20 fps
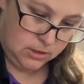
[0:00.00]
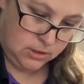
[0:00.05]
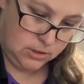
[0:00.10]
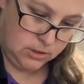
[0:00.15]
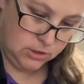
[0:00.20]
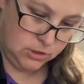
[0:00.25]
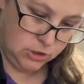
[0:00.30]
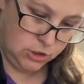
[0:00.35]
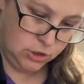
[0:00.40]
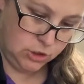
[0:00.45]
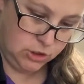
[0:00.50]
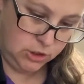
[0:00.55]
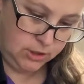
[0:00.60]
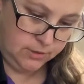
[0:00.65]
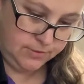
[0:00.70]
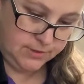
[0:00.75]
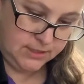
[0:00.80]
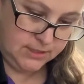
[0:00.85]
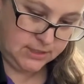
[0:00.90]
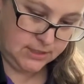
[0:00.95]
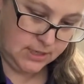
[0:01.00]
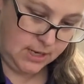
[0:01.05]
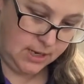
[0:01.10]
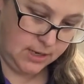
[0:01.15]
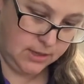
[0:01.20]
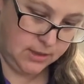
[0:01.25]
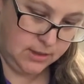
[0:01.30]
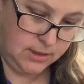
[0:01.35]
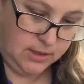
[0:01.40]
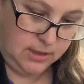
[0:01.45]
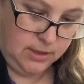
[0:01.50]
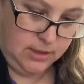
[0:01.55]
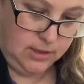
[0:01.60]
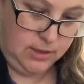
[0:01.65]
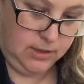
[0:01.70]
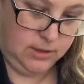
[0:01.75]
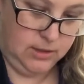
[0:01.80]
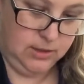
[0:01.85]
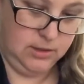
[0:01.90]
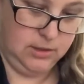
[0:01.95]
Should have stuck the
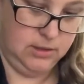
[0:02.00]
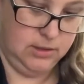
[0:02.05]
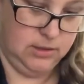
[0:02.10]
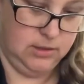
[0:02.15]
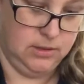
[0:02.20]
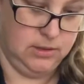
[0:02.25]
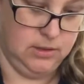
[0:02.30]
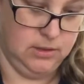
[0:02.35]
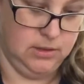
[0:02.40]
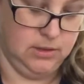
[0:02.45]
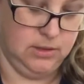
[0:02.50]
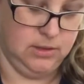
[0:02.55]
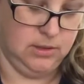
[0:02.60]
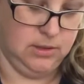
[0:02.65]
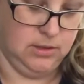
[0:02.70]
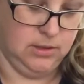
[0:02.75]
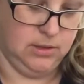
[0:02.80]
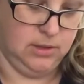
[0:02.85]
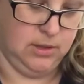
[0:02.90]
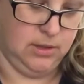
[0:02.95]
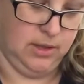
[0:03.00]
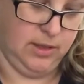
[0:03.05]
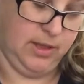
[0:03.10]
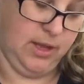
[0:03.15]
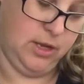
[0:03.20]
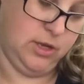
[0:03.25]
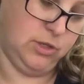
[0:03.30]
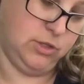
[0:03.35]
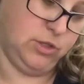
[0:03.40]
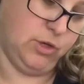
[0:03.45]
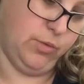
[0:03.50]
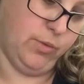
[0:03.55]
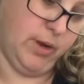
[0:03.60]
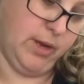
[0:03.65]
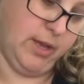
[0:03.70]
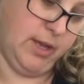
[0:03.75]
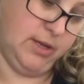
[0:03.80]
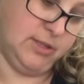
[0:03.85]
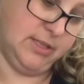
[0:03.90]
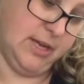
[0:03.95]
thank you's not
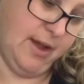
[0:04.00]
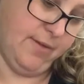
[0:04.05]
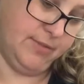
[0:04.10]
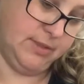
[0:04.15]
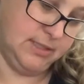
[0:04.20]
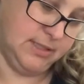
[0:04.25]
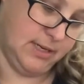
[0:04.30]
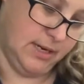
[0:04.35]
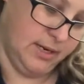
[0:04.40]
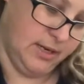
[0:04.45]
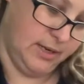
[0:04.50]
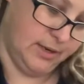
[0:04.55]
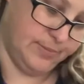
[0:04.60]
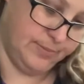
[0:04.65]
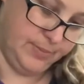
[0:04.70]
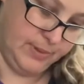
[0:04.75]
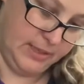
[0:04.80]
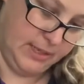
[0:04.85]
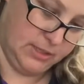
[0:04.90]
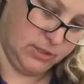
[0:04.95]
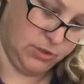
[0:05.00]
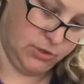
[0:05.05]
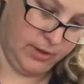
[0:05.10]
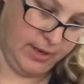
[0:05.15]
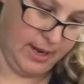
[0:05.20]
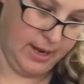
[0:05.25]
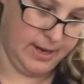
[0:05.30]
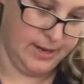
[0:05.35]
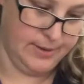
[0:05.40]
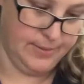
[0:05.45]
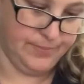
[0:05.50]
working because I haven't stuck it, but that's okay.